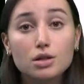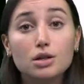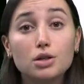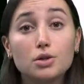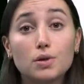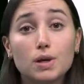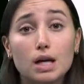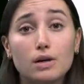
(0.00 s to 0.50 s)

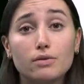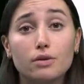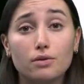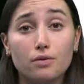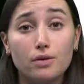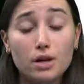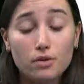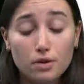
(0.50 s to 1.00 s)
you have a
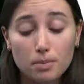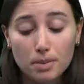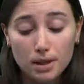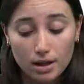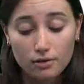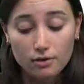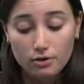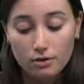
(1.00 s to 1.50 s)
very
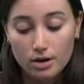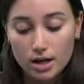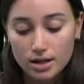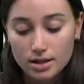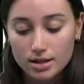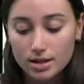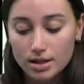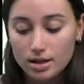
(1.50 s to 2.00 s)
big
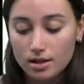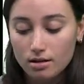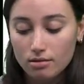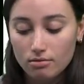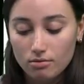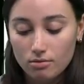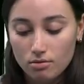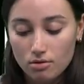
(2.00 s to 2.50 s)
variety
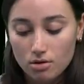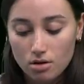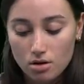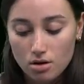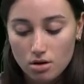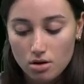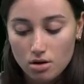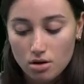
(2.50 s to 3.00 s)

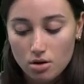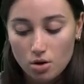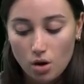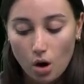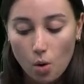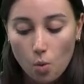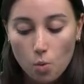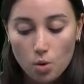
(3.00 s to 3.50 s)

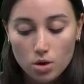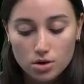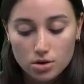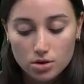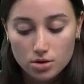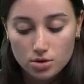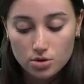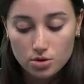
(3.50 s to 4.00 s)
what
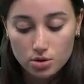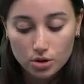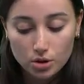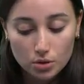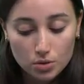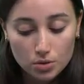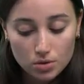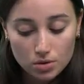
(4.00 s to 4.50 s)
to
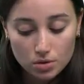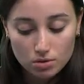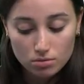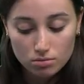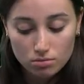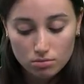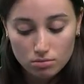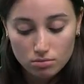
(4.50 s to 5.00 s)
use,
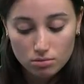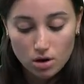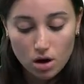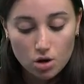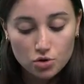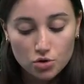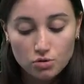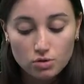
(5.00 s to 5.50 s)

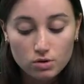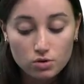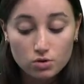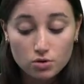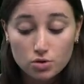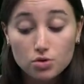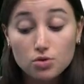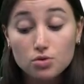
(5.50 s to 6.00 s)
how to
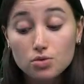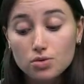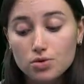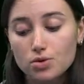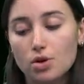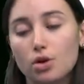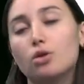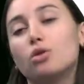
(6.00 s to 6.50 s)

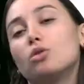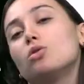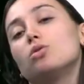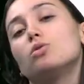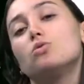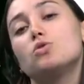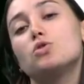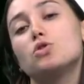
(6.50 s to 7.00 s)
introduce your
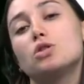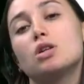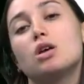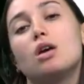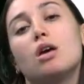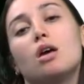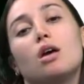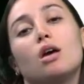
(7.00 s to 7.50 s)
conclusion,
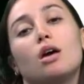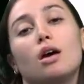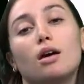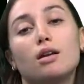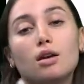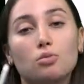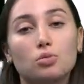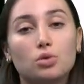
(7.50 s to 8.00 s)

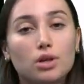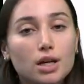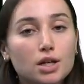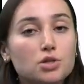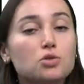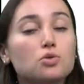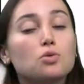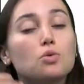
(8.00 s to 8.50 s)
and I would
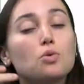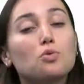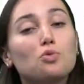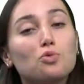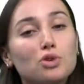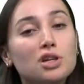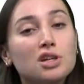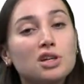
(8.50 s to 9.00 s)
like to
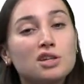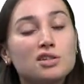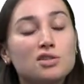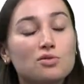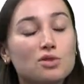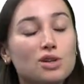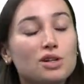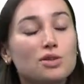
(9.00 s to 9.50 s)

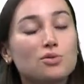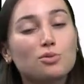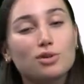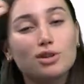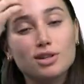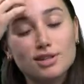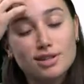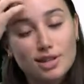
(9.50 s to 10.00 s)
reiterate what
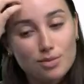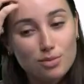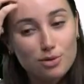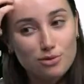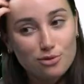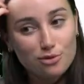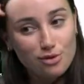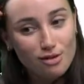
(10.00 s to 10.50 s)
I said
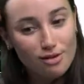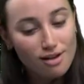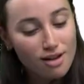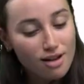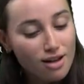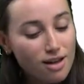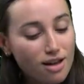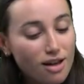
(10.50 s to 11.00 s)
before.
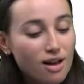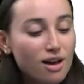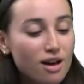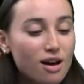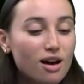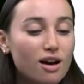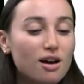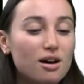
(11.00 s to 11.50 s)

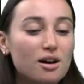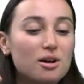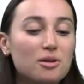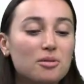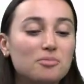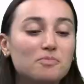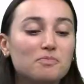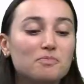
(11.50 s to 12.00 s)

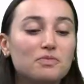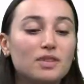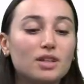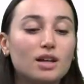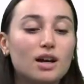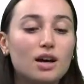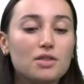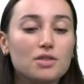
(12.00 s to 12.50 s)

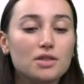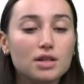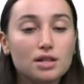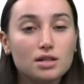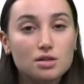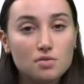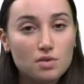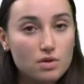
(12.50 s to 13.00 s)
I think
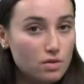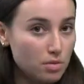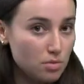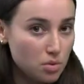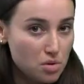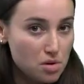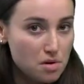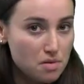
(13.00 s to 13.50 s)
it's very
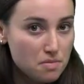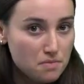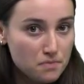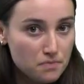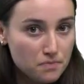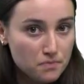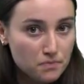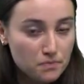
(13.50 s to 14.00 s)

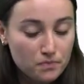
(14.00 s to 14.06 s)
important